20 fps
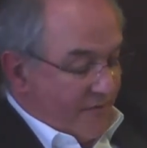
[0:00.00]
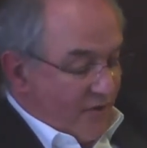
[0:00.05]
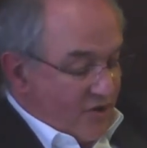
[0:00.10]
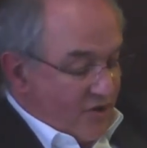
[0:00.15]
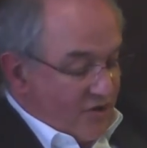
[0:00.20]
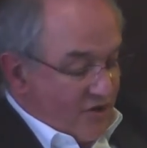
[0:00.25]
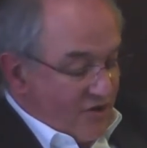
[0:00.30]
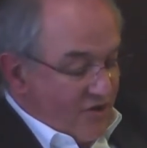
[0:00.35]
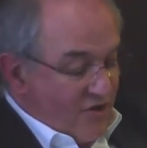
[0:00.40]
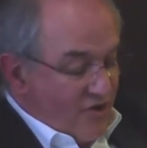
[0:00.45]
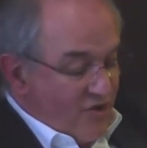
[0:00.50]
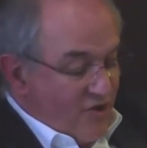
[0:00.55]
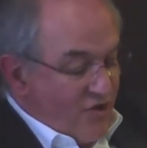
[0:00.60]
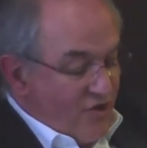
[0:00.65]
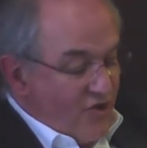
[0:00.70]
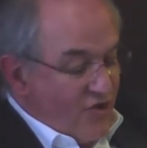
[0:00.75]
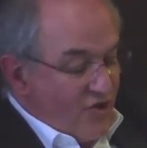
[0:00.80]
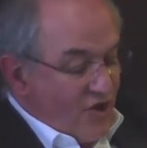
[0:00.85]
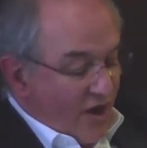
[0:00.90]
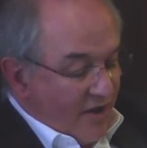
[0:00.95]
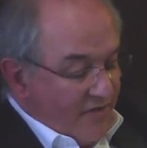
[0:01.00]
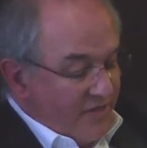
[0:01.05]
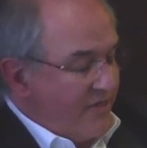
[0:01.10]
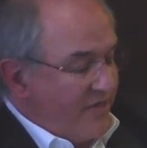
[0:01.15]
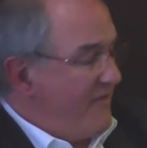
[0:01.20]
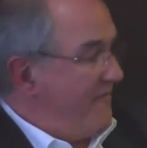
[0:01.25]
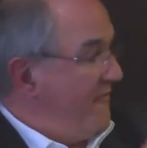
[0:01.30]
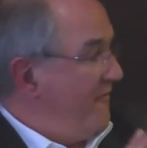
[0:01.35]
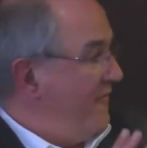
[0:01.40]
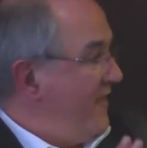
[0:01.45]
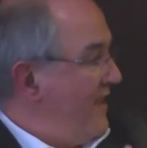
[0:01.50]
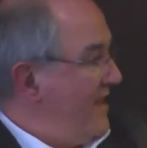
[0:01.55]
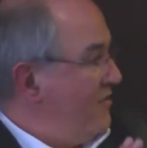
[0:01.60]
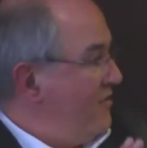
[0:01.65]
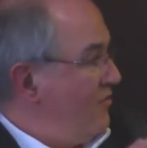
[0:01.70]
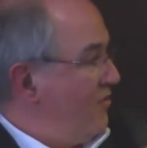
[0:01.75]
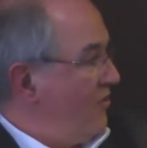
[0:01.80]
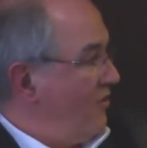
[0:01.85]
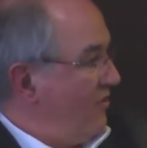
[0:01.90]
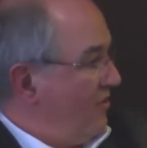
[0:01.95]
for the
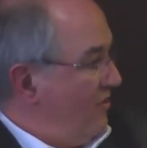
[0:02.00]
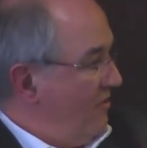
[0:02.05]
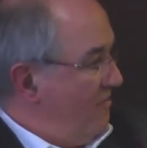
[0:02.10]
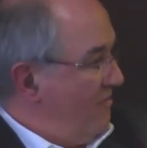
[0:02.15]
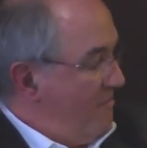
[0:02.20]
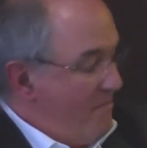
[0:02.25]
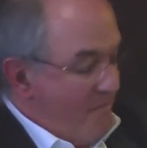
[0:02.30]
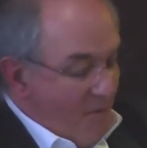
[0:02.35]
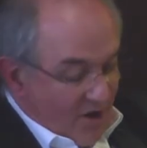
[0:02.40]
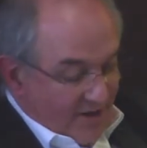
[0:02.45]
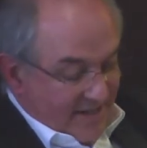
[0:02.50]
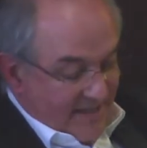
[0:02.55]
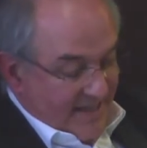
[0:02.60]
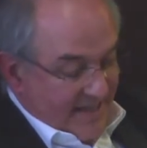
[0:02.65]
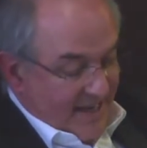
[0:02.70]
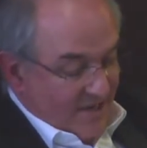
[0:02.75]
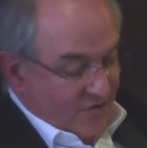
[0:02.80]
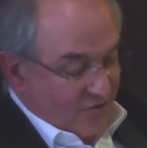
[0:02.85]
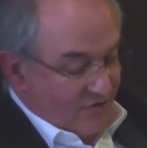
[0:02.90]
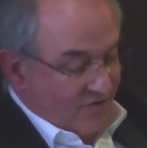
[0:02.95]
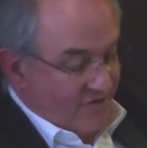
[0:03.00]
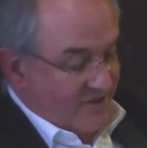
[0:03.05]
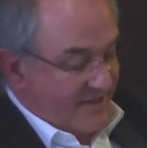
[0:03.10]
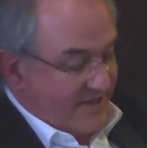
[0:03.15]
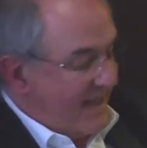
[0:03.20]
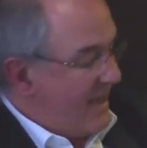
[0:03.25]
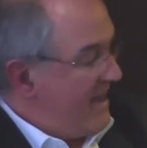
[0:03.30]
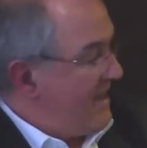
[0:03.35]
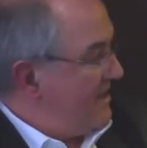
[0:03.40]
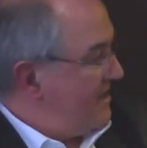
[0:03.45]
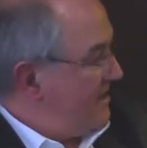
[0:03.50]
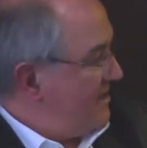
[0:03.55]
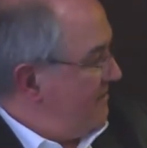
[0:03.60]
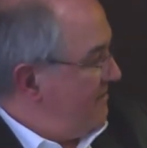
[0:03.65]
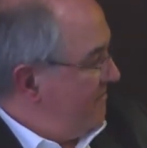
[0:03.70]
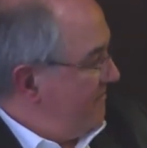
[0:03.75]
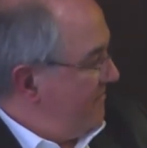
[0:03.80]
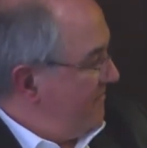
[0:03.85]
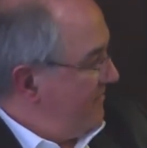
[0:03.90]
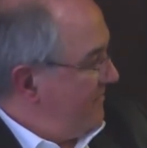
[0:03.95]
non-federal multinational state,
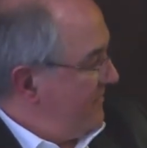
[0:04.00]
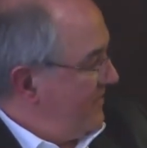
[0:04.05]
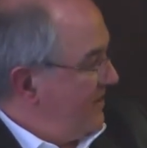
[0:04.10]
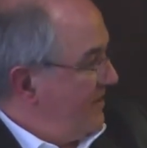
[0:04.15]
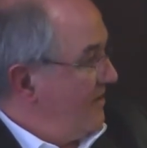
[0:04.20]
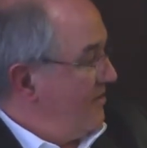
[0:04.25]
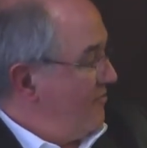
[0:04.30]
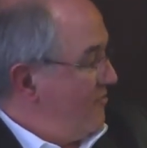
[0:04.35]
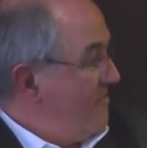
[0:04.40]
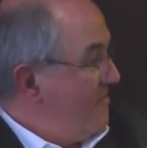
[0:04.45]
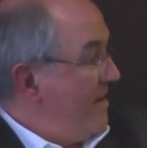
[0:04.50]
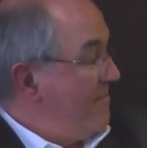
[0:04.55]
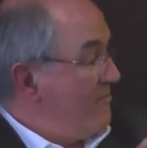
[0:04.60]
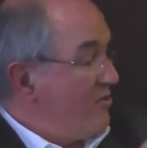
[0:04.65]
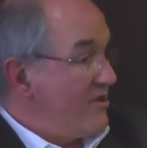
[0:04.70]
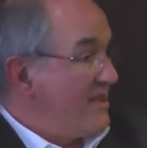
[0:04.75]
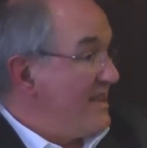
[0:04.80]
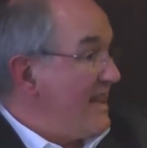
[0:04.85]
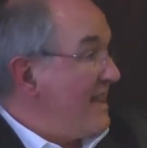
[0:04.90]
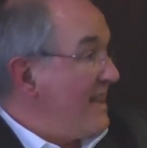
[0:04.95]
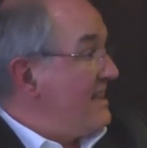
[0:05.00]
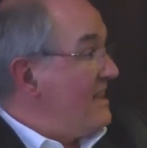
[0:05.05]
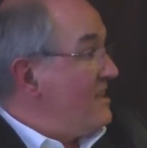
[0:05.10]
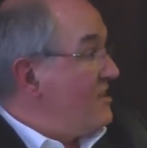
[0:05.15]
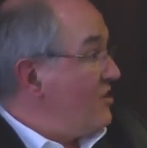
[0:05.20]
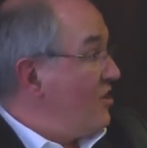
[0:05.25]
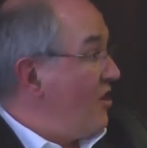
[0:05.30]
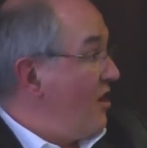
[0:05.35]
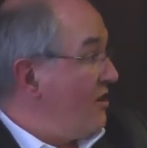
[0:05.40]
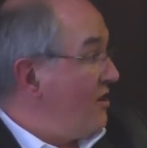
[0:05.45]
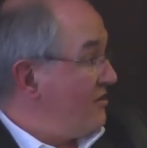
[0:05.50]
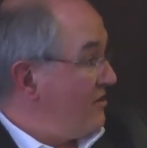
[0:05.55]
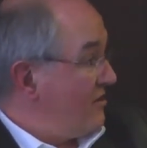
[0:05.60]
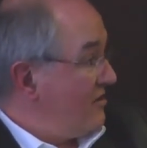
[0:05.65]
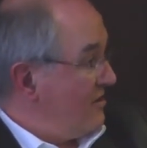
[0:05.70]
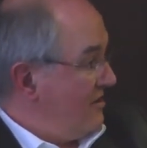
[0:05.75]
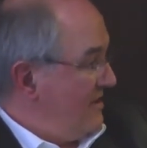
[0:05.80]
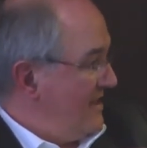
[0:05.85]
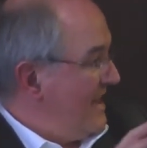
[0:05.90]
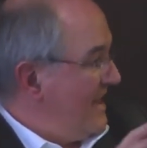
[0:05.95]
remember, the exit cost
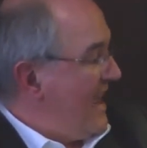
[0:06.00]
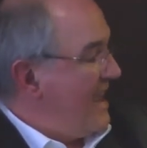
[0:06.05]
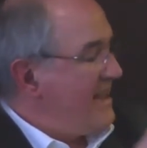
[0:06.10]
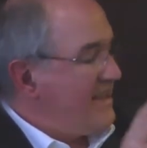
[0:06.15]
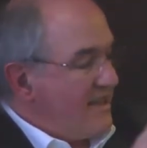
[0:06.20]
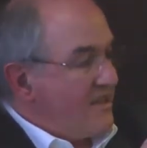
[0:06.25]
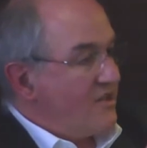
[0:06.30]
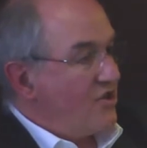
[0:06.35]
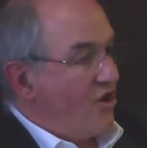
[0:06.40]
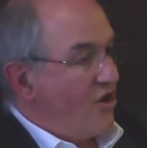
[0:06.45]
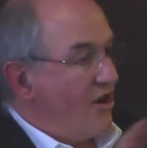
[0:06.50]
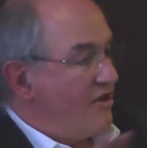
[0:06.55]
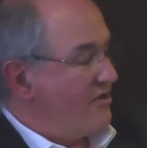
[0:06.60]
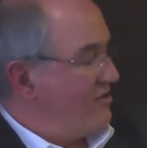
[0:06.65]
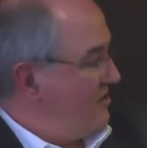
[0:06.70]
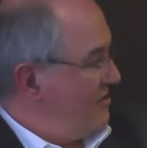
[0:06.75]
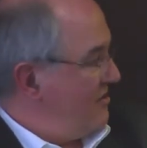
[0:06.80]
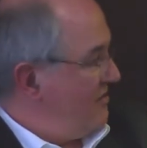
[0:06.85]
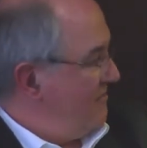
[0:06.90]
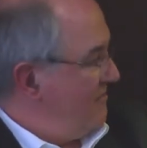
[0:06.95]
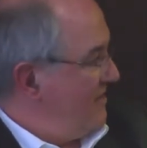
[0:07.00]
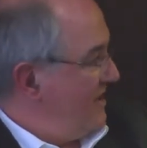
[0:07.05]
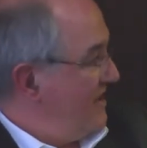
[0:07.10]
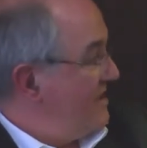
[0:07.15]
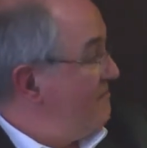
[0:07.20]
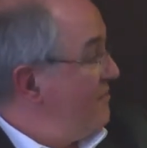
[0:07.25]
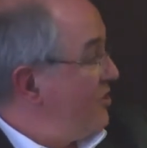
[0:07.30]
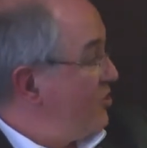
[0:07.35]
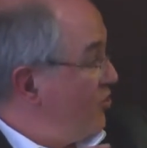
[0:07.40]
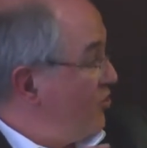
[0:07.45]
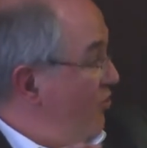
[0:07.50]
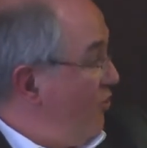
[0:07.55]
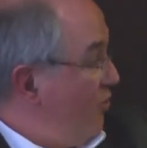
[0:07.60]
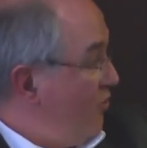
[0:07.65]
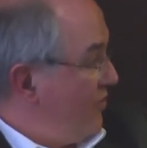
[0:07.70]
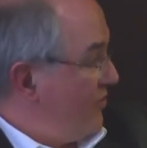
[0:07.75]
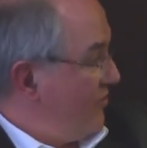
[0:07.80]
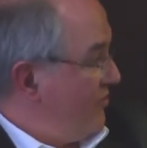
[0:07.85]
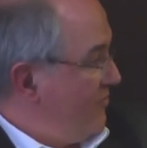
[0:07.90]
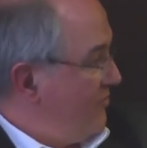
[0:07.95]
the exit cost is much
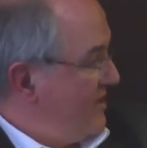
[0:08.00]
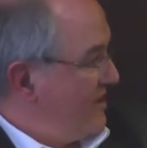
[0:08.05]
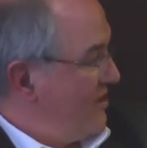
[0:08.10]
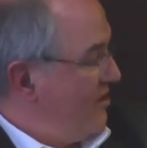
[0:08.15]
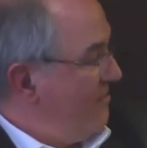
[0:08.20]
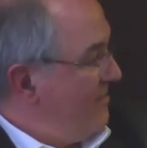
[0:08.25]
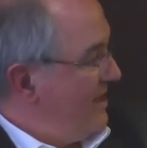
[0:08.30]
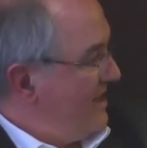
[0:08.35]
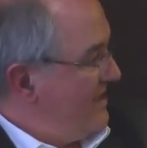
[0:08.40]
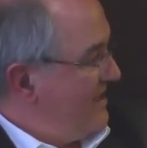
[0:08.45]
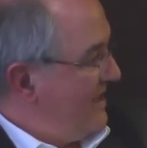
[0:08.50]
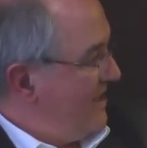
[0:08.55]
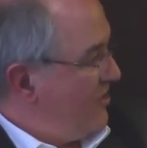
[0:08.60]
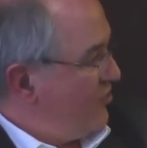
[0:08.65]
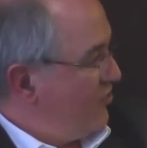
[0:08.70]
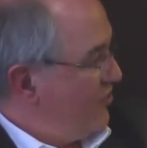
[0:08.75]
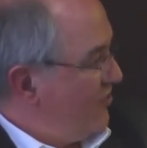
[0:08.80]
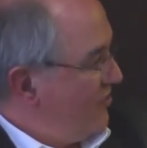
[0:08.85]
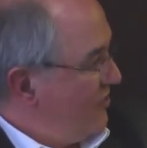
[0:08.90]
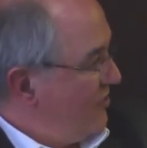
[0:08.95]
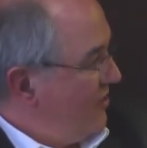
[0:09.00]
lower with globalization.